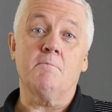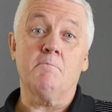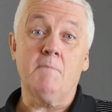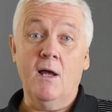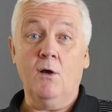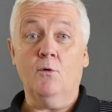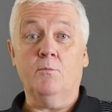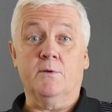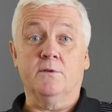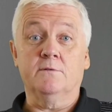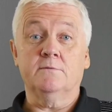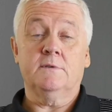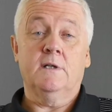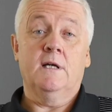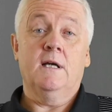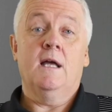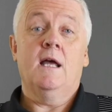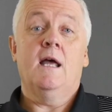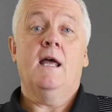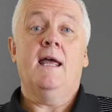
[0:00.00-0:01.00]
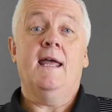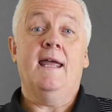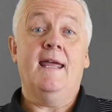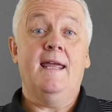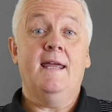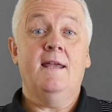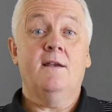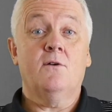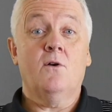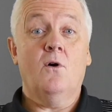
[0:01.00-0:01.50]
Melbourne
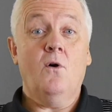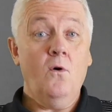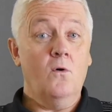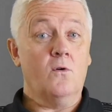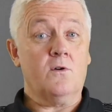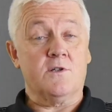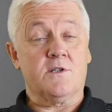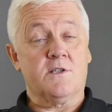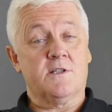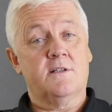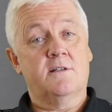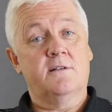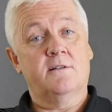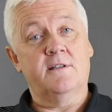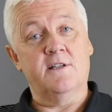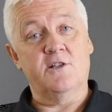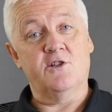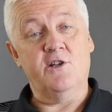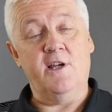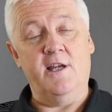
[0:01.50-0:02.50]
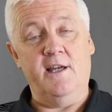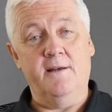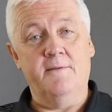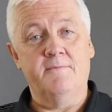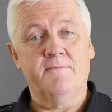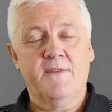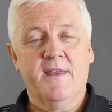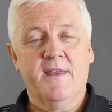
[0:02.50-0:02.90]
in August this year.